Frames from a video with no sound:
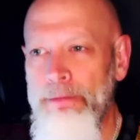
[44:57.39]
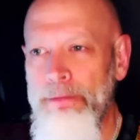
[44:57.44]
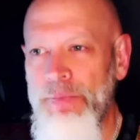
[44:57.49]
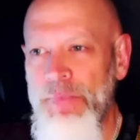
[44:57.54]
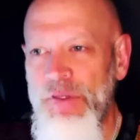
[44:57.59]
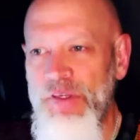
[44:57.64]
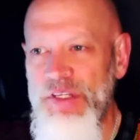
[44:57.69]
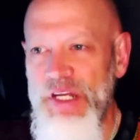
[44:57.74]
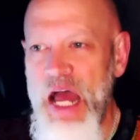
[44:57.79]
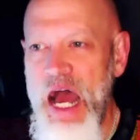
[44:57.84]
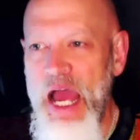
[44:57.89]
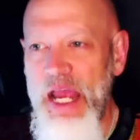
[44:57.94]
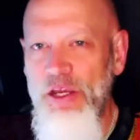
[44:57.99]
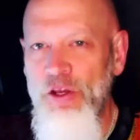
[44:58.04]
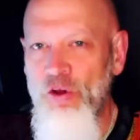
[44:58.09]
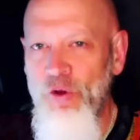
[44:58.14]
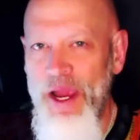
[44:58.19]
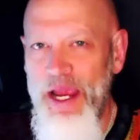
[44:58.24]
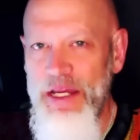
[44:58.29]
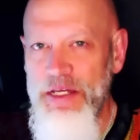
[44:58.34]
denying
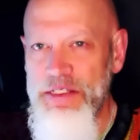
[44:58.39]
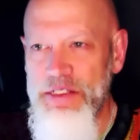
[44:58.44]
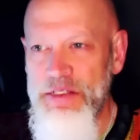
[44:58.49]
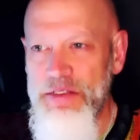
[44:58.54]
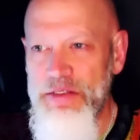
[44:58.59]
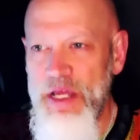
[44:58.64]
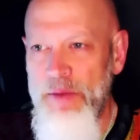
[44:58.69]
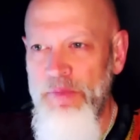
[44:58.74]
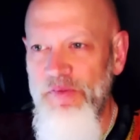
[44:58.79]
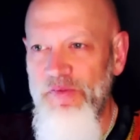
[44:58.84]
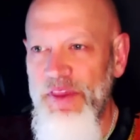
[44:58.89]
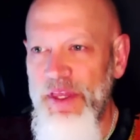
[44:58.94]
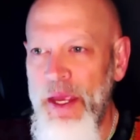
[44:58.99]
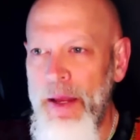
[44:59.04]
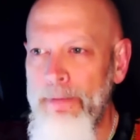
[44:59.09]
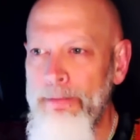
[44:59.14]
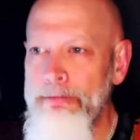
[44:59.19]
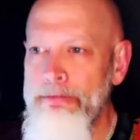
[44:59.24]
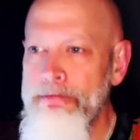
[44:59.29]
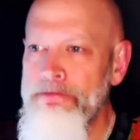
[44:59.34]
grace type of
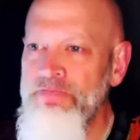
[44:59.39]
thing.